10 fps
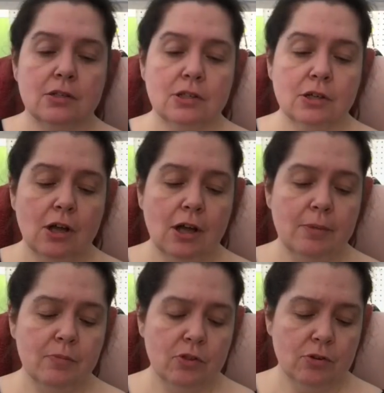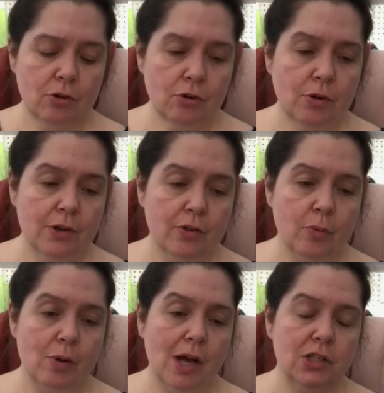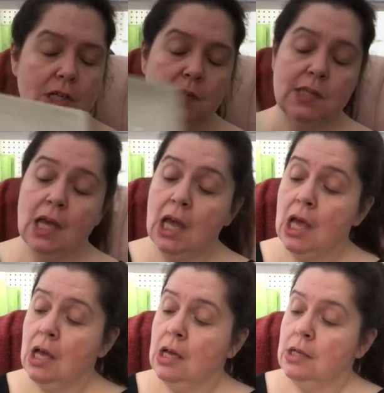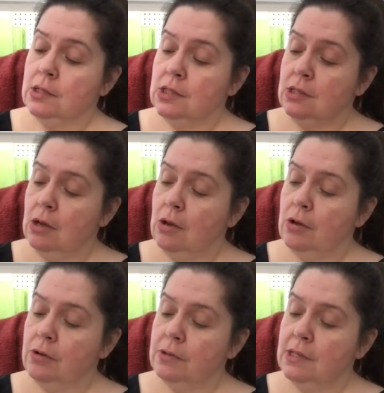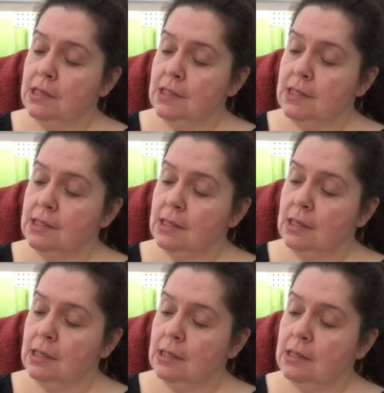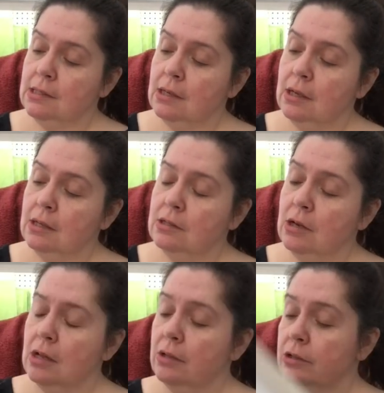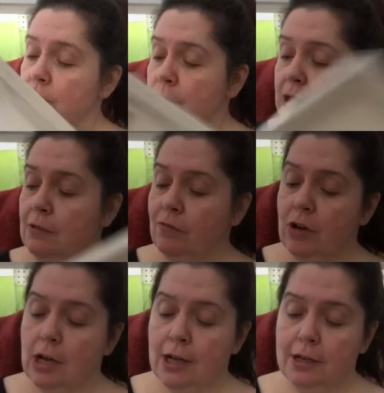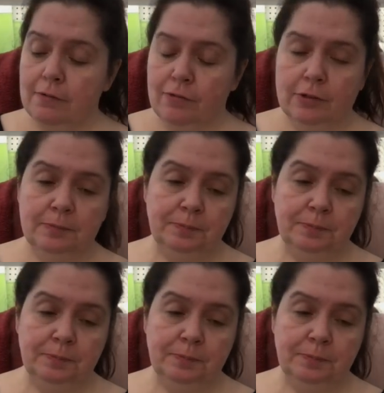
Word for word: to come through on their projects. So this is a dollar twenty-five.